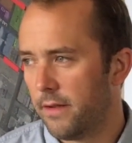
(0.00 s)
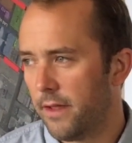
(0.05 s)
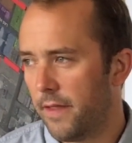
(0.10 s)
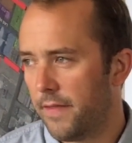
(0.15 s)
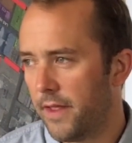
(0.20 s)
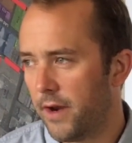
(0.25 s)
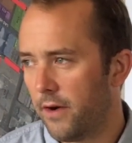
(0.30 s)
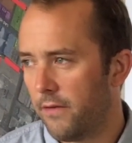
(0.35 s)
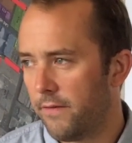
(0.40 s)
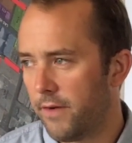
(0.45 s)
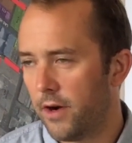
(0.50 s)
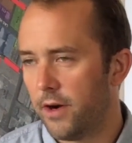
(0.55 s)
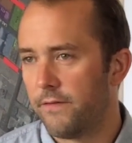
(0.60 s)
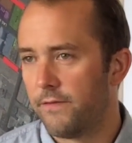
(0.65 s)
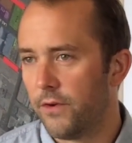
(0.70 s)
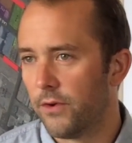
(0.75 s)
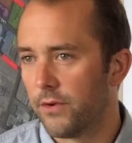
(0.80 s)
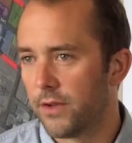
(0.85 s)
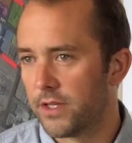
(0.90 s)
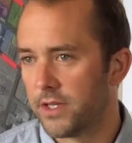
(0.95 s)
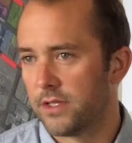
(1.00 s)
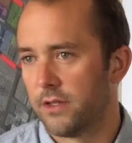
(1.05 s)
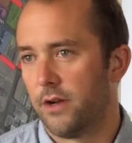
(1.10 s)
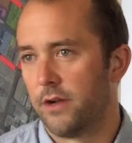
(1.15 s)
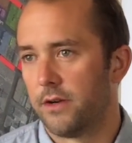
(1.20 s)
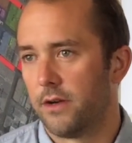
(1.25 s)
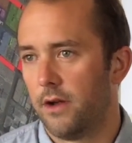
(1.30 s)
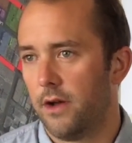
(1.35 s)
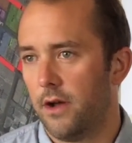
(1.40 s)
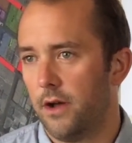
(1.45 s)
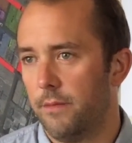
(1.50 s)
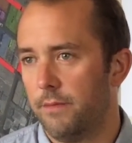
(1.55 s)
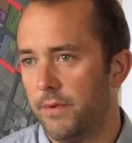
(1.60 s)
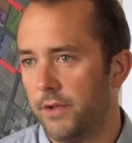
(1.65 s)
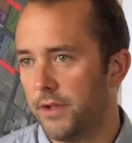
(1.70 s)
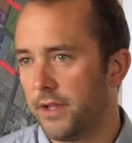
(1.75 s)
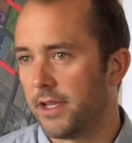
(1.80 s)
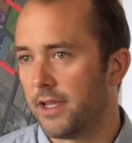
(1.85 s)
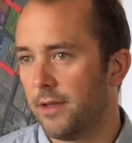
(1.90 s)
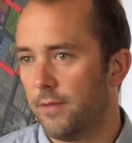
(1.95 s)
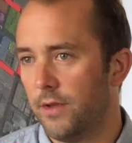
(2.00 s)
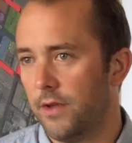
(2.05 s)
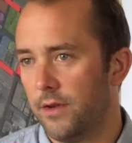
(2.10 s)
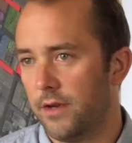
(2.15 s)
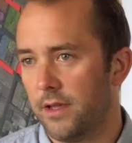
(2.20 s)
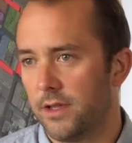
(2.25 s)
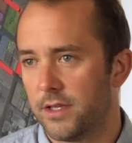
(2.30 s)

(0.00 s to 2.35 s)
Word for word: that are very focused on on building community.